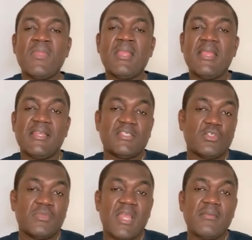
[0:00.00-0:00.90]
And then
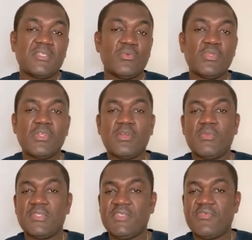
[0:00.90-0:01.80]
sometimes we talk
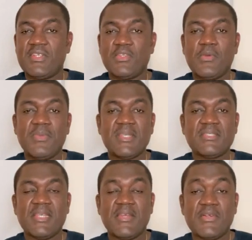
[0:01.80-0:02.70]
about different
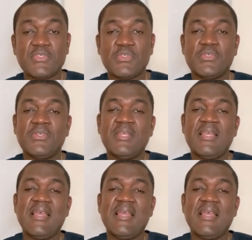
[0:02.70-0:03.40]
topics, and also